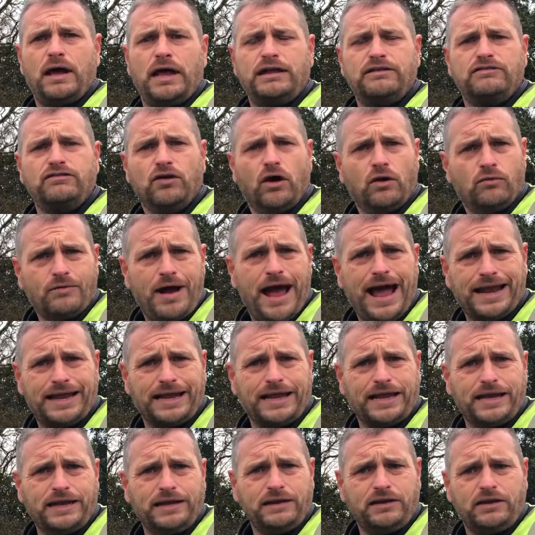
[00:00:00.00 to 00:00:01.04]
It's not
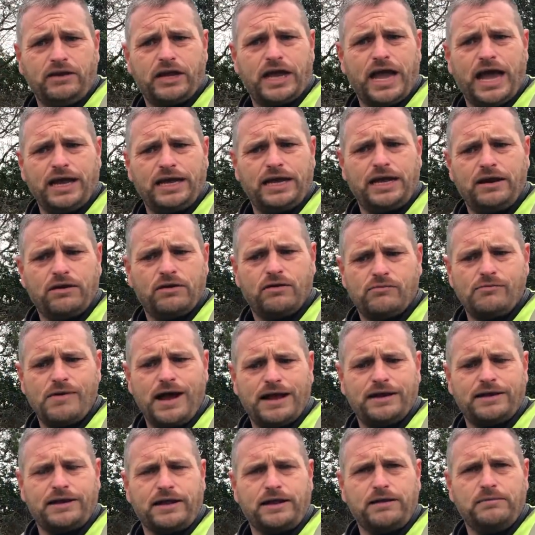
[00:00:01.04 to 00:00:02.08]
rattling. You can't hear it
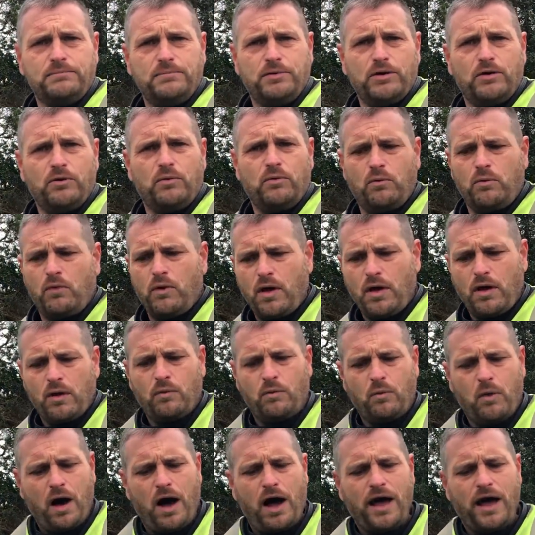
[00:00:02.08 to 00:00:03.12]
rattling, but why